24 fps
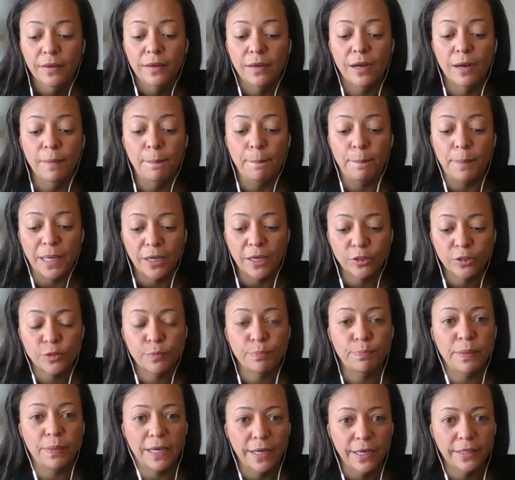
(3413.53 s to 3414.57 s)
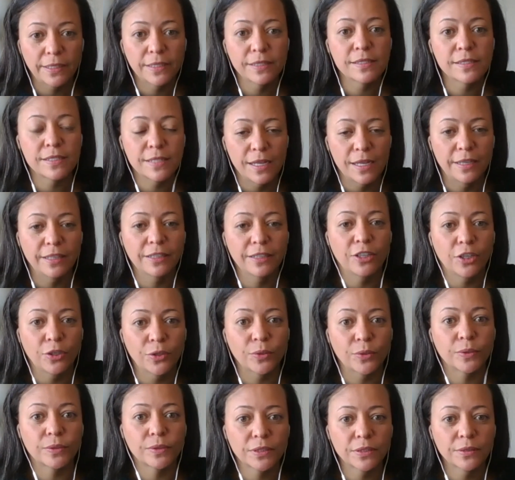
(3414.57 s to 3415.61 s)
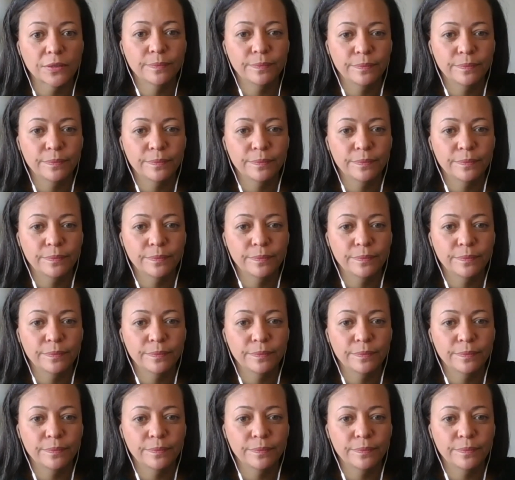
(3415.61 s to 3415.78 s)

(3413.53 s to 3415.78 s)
about buying and selling gold.